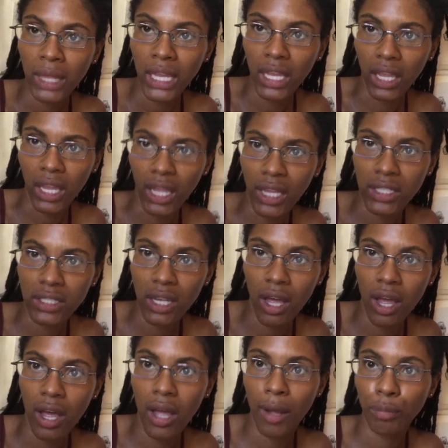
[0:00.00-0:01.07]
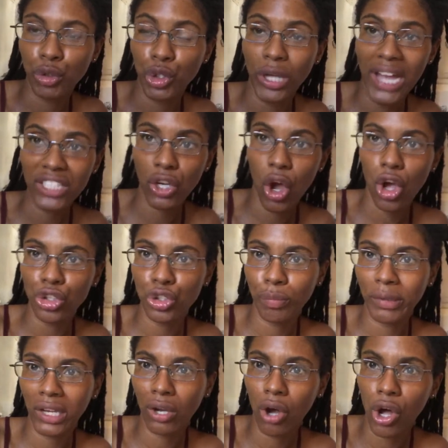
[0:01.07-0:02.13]
And you guys are also
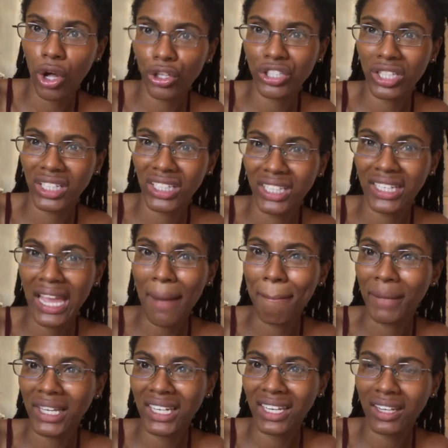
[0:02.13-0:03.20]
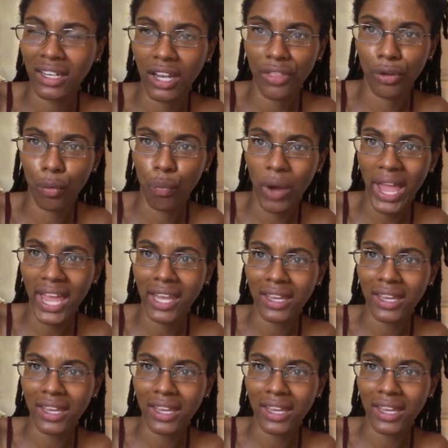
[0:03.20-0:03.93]
being called to look at money in another way.